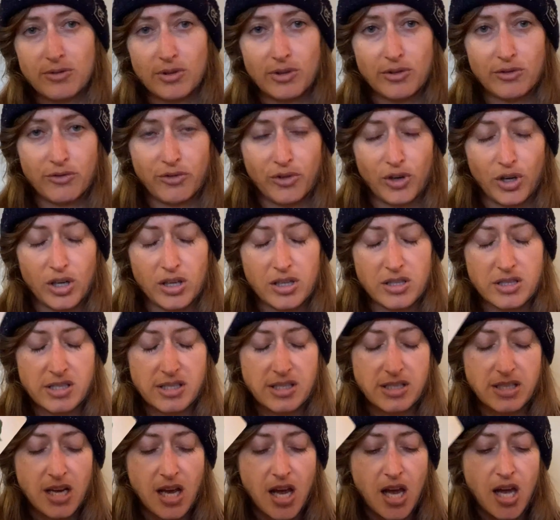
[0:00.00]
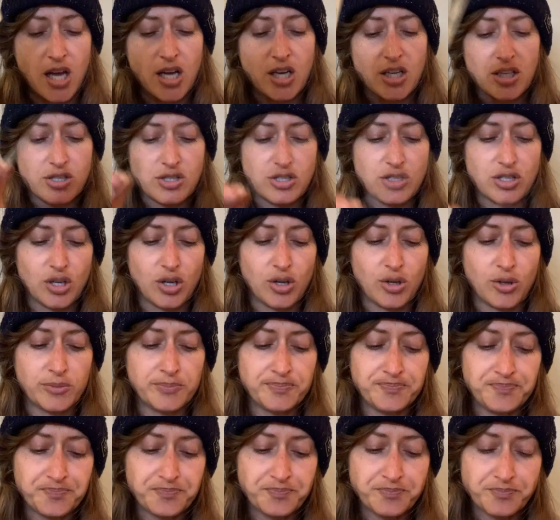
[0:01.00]
reversed
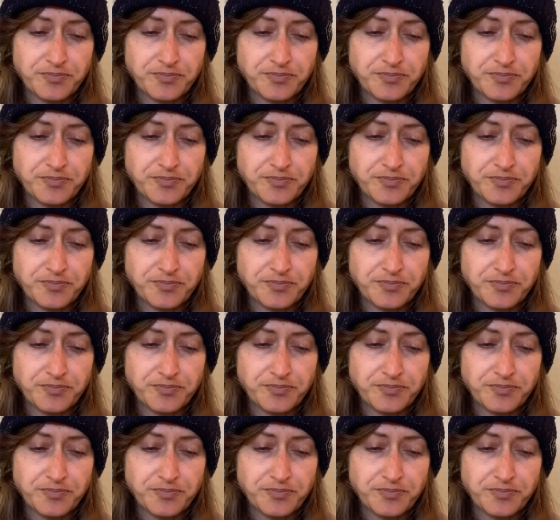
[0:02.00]
so